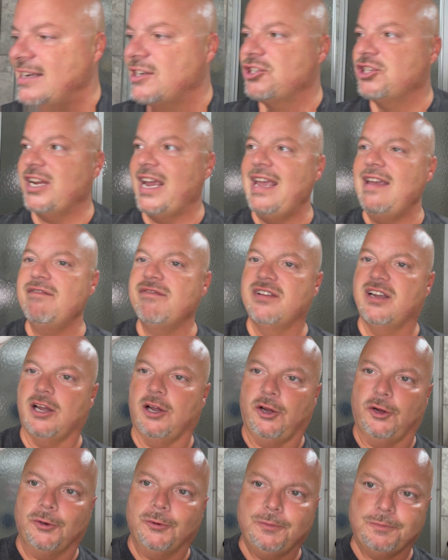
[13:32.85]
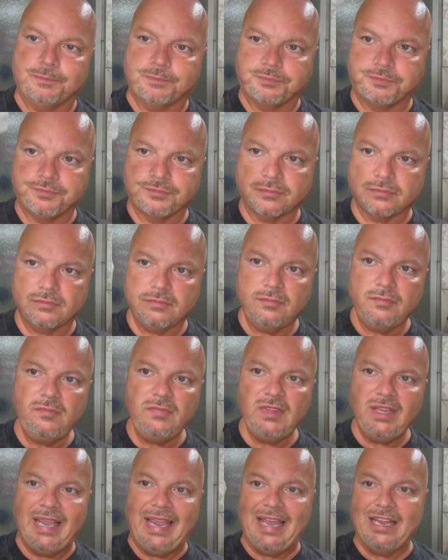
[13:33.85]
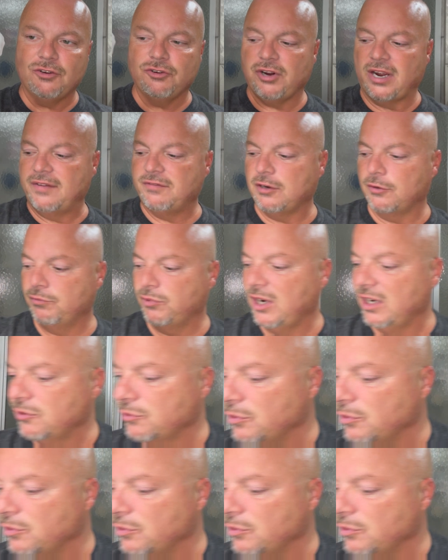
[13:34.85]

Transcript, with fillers: Shave Co. handcrafted brush